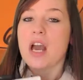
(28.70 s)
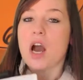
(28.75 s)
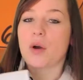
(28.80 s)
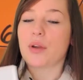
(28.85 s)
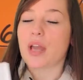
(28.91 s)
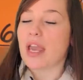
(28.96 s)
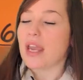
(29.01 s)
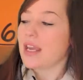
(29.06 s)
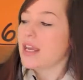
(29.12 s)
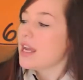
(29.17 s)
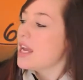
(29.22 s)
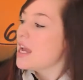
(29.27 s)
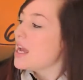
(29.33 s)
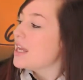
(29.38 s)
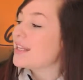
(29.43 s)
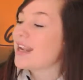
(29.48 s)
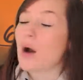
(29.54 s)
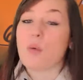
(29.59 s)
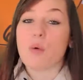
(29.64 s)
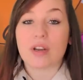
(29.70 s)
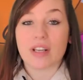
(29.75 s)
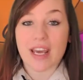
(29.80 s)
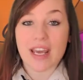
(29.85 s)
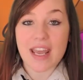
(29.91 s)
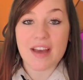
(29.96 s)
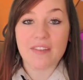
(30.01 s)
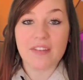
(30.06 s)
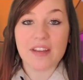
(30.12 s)
Okay, now what
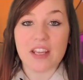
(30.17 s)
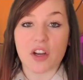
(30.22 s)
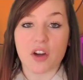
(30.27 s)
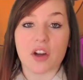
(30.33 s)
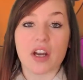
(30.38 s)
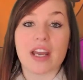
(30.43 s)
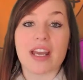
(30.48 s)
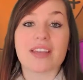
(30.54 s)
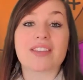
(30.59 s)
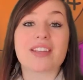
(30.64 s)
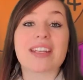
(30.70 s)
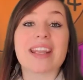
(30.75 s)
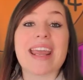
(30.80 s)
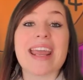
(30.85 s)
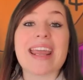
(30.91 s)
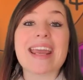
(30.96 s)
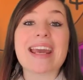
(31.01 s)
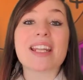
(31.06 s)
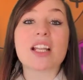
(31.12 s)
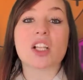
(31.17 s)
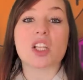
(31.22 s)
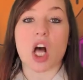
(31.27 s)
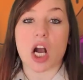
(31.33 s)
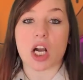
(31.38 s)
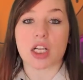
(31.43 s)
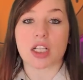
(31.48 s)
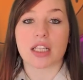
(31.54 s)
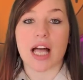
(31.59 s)
I have here is an
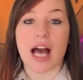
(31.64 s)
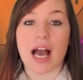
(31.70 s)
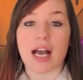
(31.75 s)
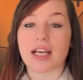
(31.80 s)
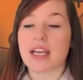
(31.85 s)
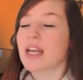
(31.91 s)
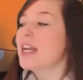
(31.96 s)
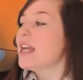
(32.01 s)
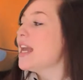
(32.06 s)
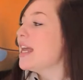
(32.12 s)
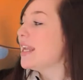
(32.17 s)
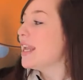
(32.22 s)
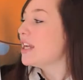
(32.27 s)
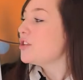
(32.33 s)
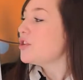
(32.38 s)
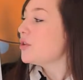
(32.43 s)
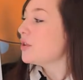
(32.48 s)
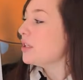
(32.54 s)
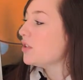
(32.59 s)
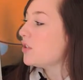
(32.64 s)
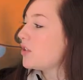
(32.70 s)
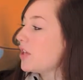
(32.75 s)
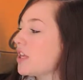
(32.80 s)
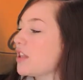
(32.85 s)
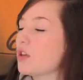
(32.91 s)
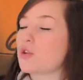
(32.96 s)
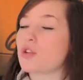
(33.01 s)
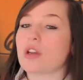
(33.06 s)
analog clock. And as you can
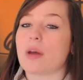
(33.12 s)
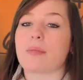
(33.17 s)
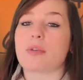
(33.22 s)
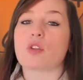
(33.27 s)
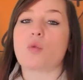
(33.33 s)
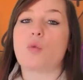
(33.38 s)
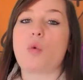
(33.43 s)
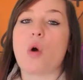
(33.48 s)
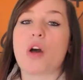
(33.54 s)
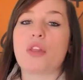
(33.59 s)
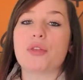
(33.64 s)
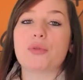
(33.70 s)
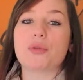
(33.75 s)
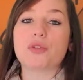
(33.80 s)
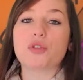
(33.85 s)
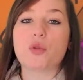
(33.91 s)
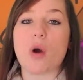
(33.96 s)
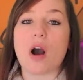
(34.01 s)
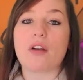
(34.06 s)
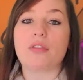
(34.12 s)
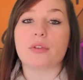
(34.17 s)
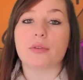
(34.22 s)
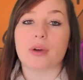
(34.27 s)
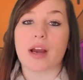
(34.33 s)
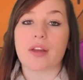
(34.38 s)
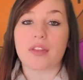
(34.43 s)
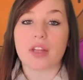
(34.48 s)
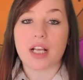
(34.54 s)
see, there's numbers 1 through 12
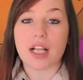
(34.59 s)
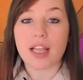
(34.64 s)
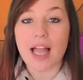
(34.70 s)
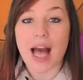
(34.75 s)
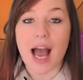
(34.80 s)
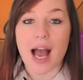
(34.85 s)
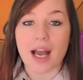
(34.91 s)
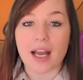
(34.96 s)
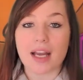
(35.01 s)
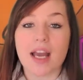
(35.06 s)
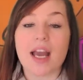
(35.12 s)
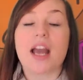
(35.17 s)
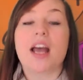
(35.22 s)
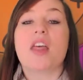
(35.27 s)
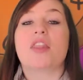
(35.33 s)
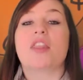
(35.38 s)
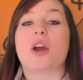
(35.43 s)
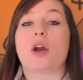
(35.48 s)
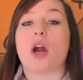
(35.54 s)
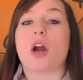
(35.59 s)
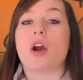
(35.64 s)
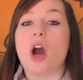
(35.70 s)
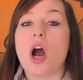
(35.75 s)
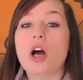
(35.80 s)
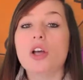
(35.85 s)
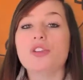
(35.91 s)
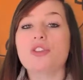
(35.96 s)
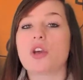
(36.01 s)
around the clock. There
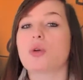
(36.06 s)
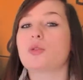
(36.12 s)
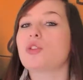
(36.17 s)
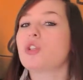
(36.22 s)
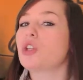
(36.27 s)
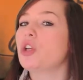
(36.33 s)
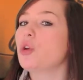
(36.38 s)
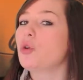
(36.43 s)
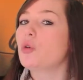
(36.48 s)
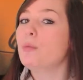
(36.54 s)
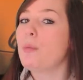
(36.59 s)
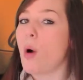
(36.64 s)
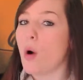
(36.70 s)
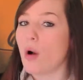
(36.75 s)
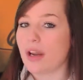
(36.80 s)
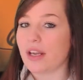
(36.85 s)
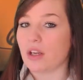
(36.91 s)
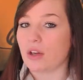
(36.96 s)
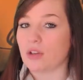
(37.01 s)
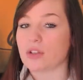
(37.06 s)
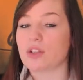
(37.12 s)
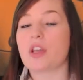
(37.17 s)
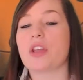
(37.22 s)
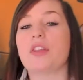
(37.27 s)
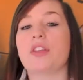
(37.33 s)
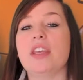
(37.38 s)
are also 2 pointers.